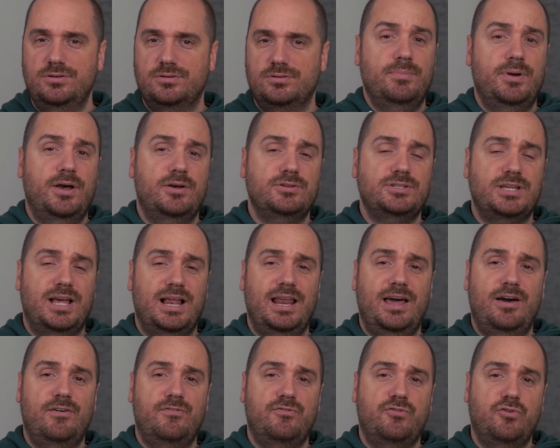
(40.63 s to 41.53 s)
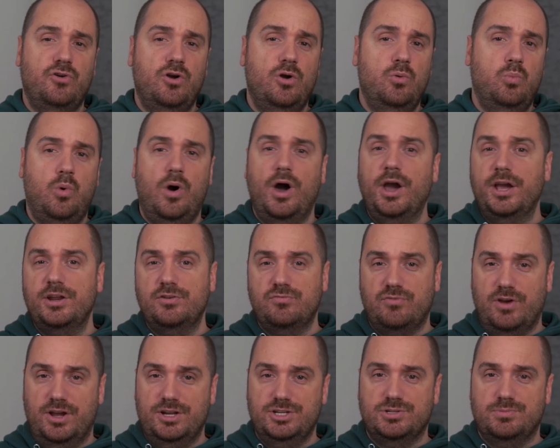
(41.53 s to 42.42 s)
dumbbells allow for a
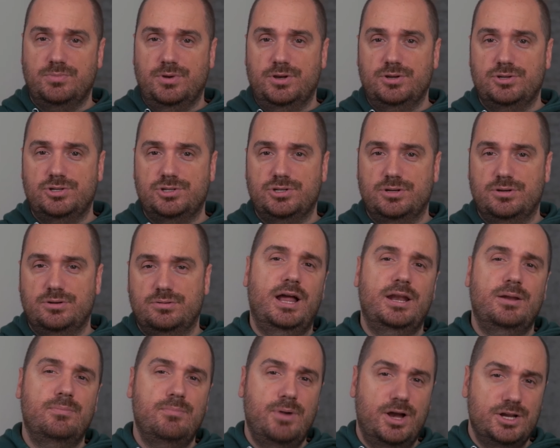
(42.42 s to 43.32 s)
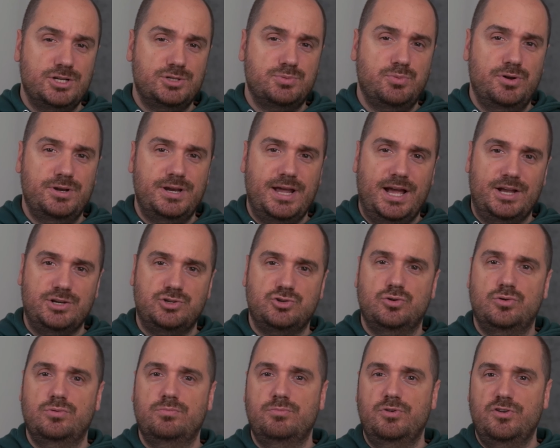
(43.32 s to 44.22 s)
wide range of motion and a much more
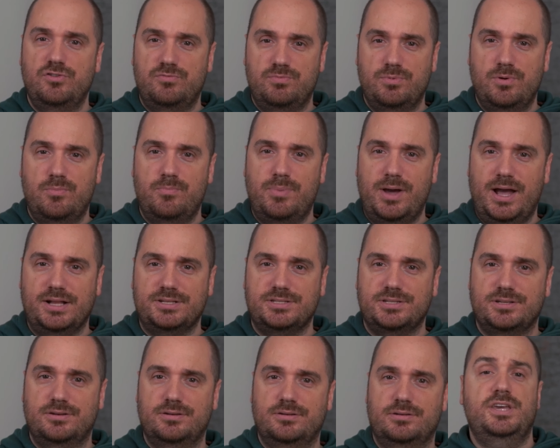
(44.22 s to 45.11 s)
natural movement pattern.